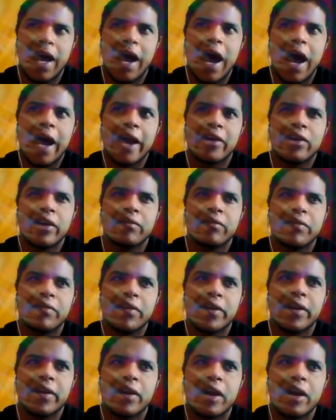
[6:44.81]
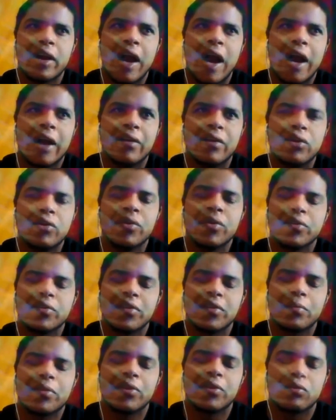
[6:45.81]
I couldn't figure... I knew there
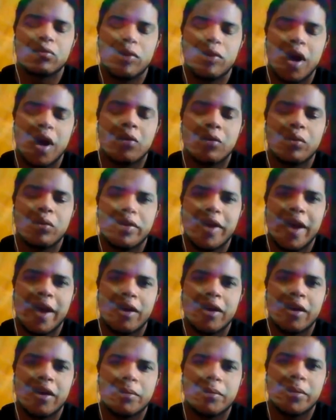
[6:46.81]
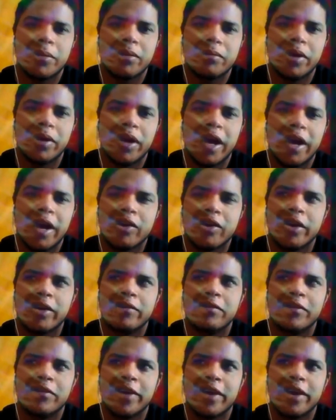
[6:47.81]
was something wrong with that argument, but I
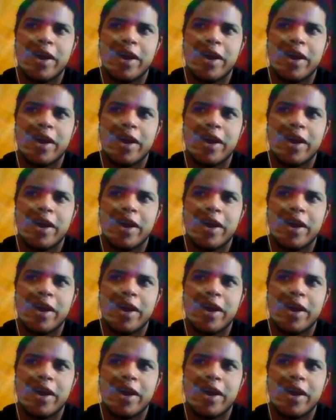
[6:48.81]
couldn't